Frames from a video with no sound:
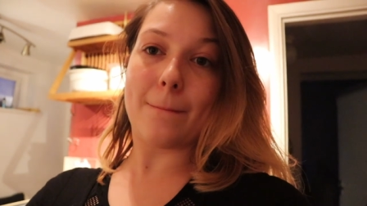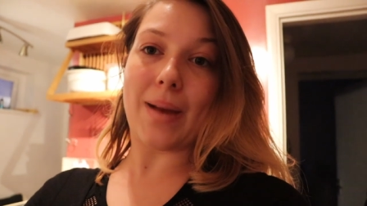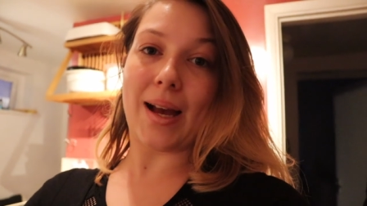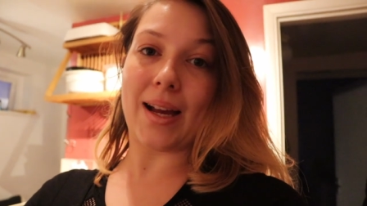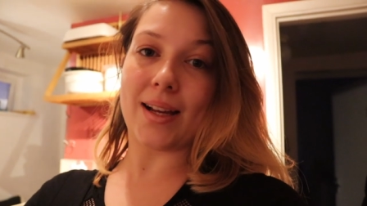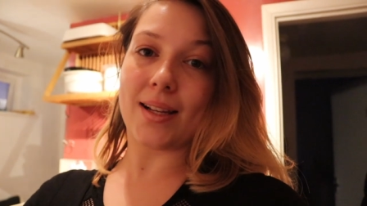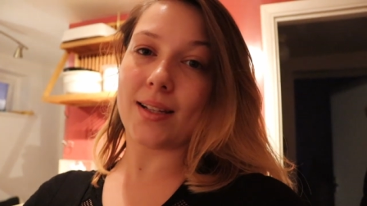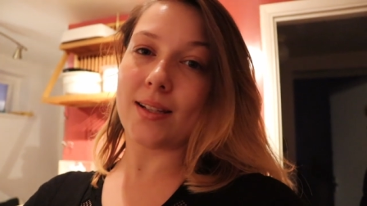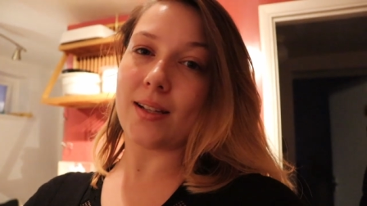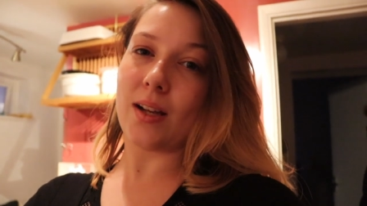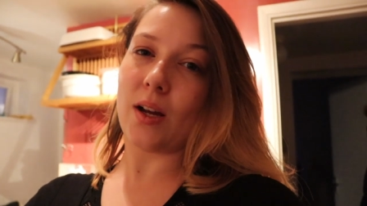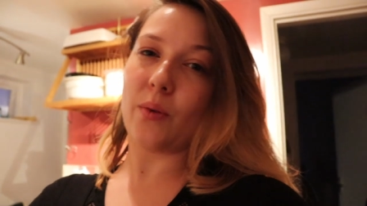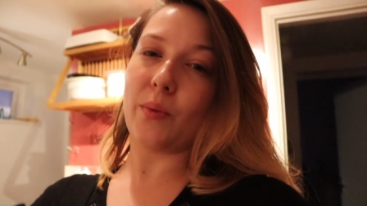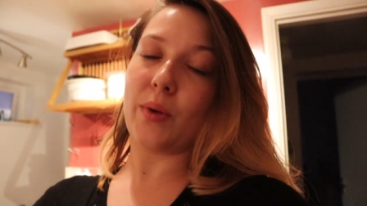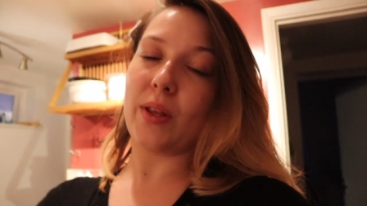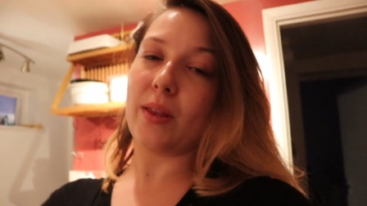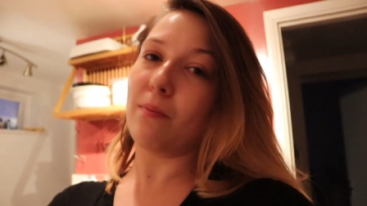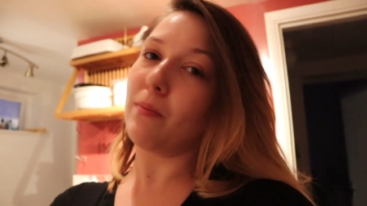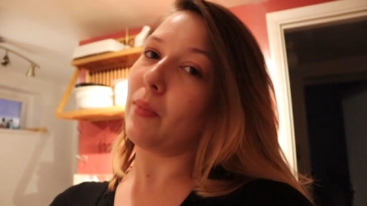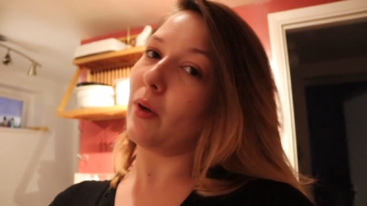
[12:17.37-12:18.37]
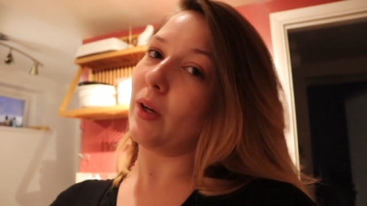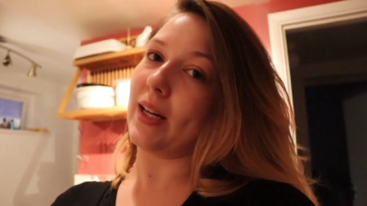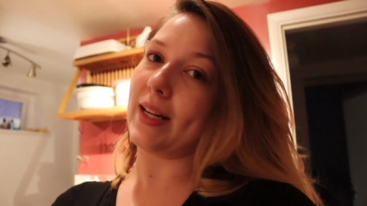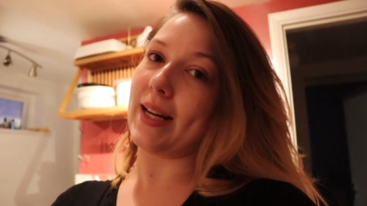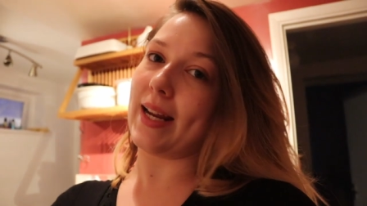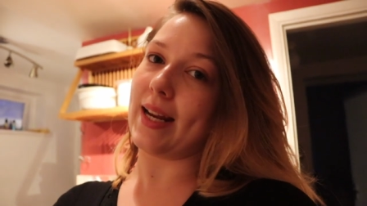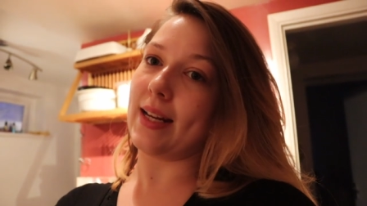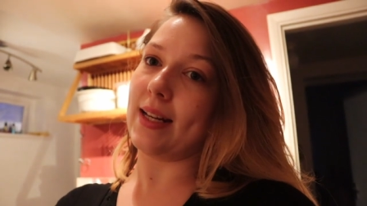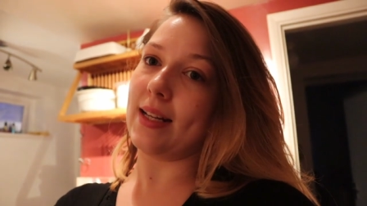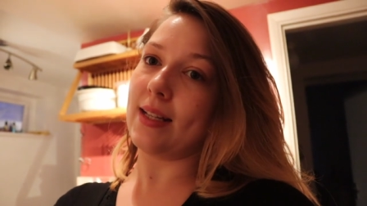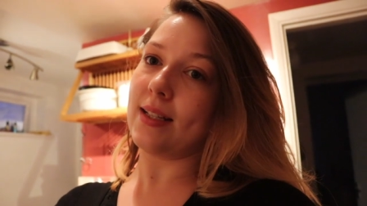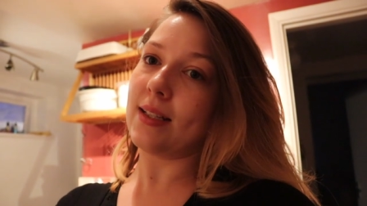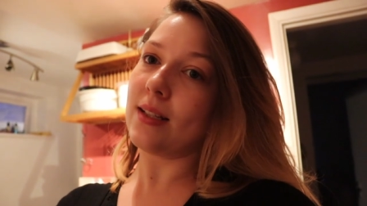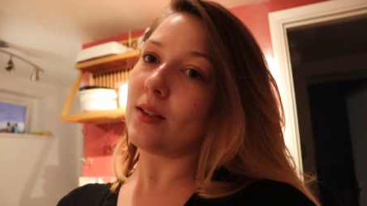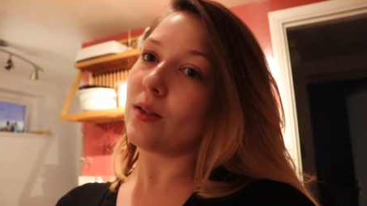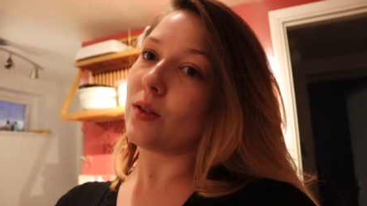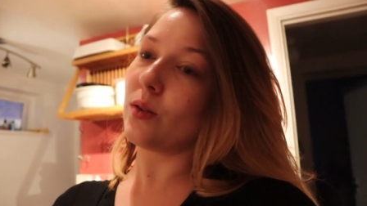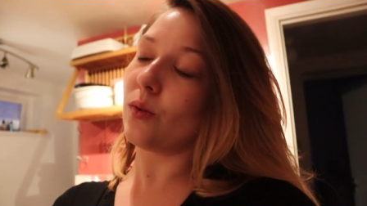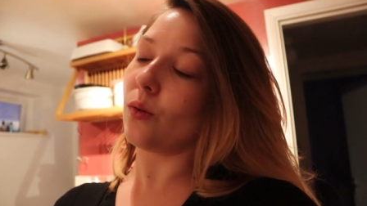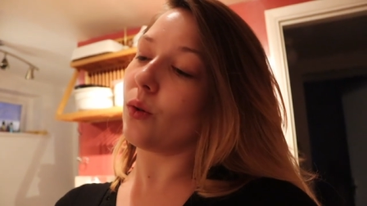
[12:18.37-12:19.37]
pasta with
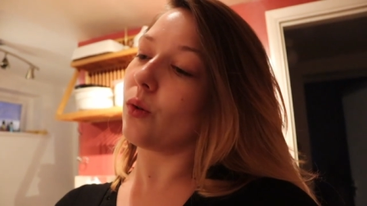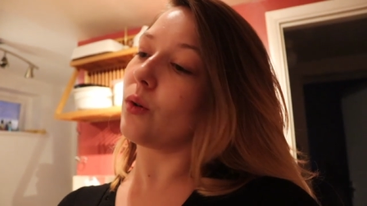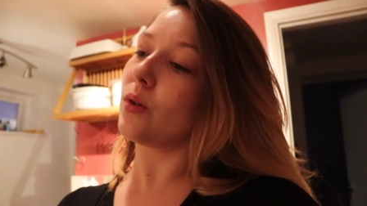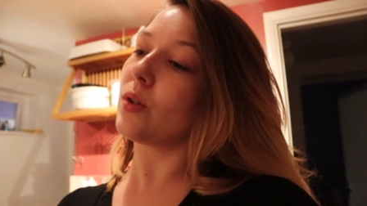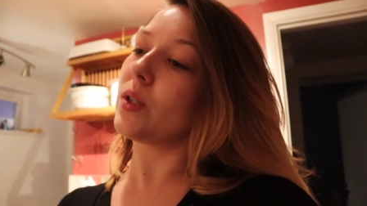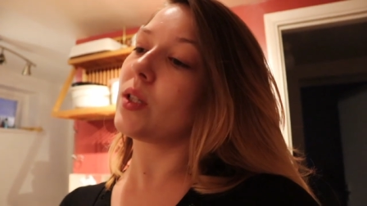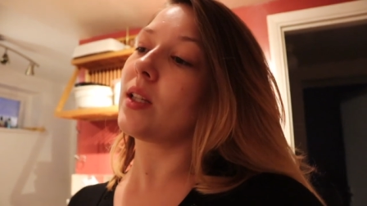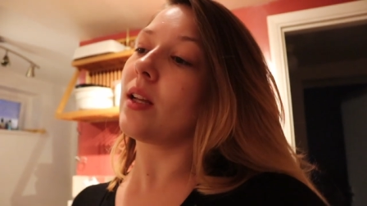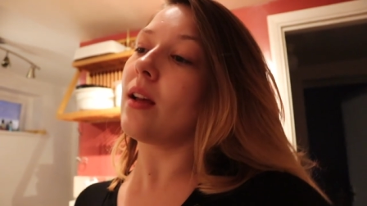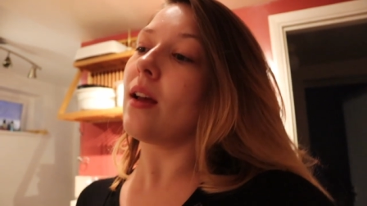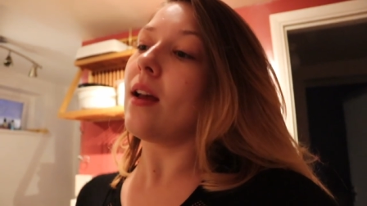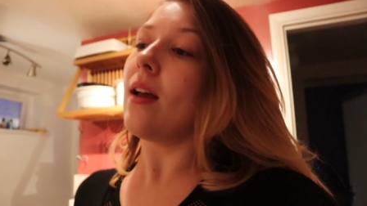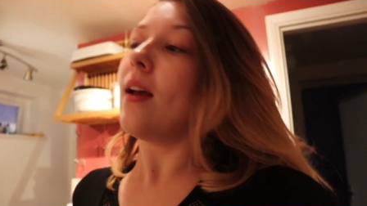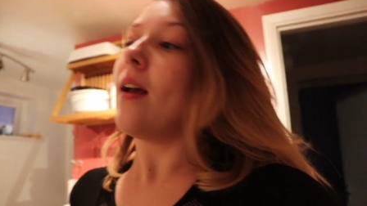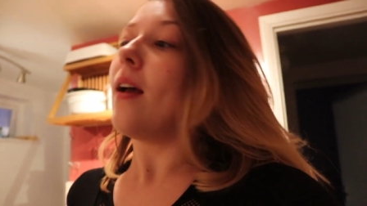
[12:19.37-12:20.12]
bolognese sauce